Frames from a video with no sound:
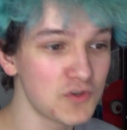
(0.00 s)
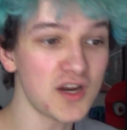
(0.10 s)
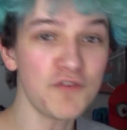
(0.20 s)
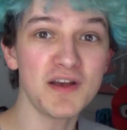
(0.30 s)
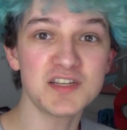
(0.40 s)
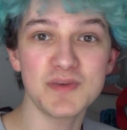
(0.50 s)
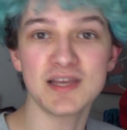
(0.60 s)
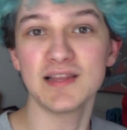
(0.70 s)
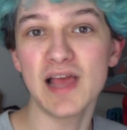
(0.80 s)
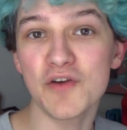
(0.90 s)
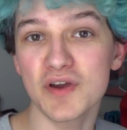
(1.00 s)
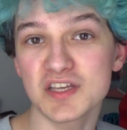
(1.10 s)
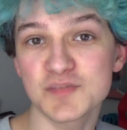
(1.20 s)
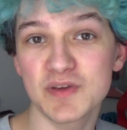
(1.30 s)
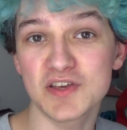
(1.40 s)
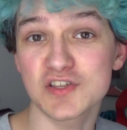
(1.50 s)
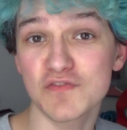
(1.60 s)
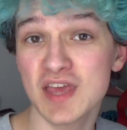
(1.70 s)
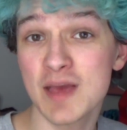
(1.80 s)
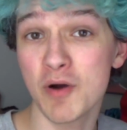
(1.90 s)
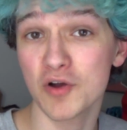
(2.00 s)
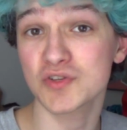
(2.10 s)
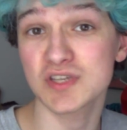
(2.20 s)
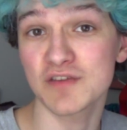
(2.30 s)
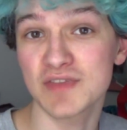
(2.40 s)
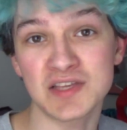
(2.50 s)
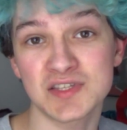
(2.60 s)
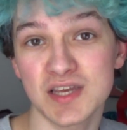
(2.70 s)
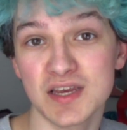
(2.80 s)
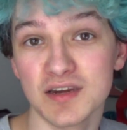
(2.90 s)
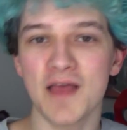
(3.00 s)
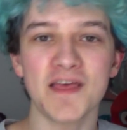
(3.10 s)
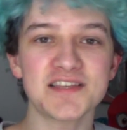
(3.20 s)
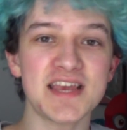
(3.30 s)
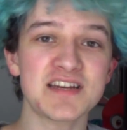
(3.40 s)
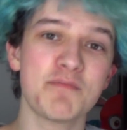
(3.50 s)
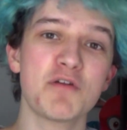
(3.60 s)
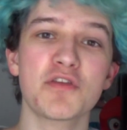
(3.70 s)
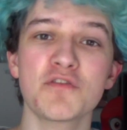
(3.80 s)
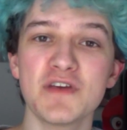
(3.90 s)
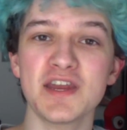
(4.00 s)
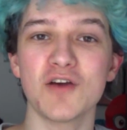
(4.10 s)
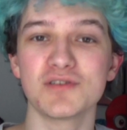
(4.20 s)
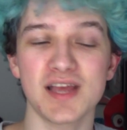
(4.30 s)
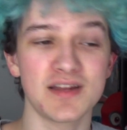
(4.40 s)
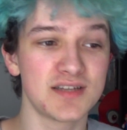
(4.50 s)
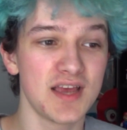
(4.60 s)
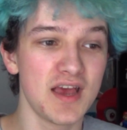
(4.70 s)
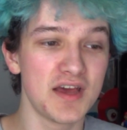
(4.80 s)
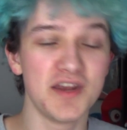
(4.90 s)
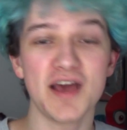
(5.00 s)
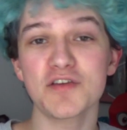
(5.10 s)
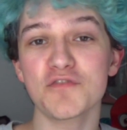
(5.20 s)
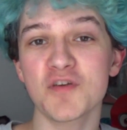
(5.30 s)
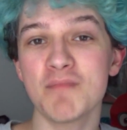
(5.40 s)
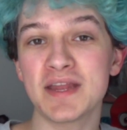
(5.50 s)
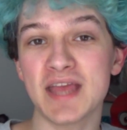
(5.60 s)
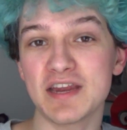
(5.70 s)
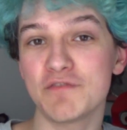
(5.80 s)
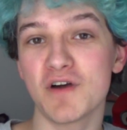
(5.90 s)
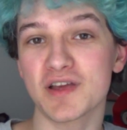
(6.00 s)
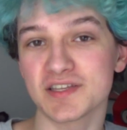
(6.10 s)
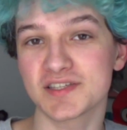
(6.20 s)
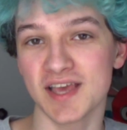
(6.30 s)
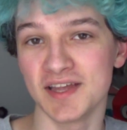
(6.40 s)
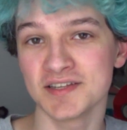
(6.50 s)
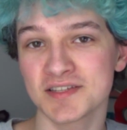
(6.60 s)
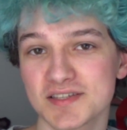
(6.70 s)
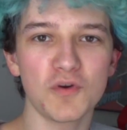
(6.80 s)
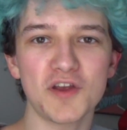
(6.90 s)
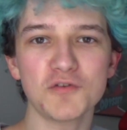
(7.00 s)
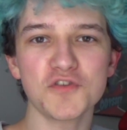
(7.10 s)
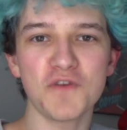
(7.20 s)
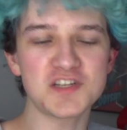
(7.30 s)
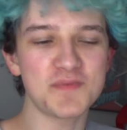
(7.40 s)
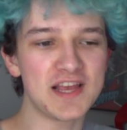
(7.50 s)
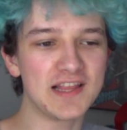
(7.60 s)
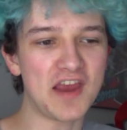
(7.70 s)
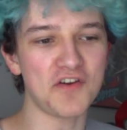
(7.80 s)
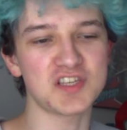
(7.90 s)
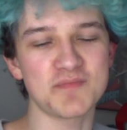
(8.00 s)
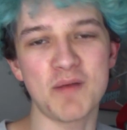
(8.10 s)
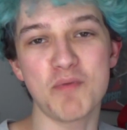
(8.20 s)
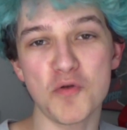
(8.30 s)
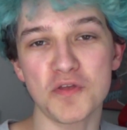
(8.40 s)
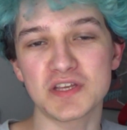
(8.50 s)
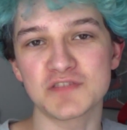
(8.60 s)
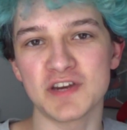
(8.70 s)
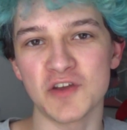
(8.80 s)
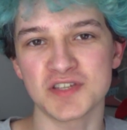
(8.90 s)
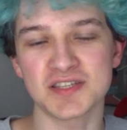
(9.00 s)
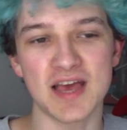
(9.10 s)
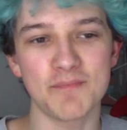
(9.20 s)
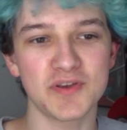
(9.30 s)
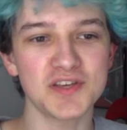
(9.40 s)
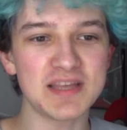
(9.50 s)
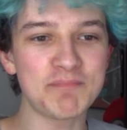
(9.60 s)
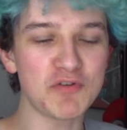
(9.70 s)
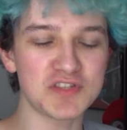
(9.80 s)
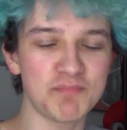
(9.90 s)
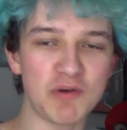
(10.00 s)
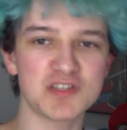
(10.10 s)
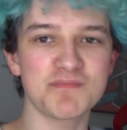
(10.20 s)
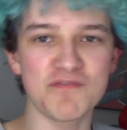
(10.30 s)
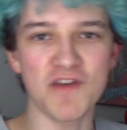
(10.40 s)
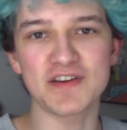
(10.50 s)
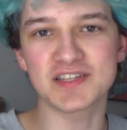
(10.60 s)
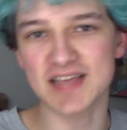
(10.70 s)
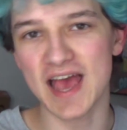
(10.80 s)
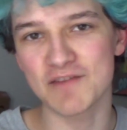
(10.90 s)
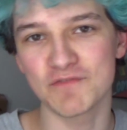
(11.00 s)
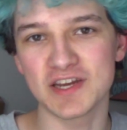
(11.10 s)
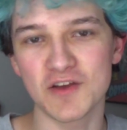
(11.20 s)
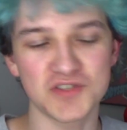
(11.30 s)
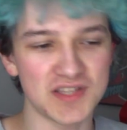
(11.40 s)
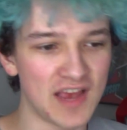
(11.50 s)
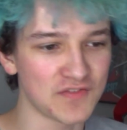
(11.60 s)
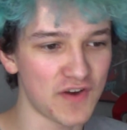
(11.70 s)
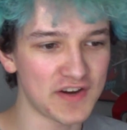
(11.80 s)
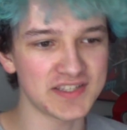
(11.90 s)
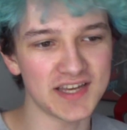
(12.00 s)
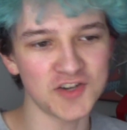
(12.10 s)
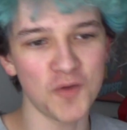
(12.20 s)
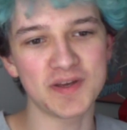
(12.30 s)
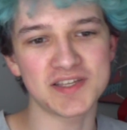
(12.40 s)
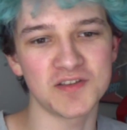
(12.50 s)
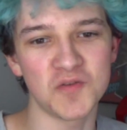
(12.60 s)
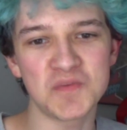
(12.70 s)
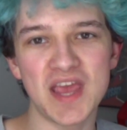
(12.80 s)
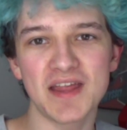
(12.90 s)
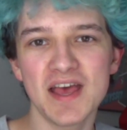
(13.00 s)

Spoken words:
which I find to be hilarious because of the hypocrisy of that scene. And that's the end of both of the videos, and neither of them made any fucking sense. What I also find to be hilarious about both of these videos is that because they're both supposed to be very sad videos and they have very sad topics in them, yet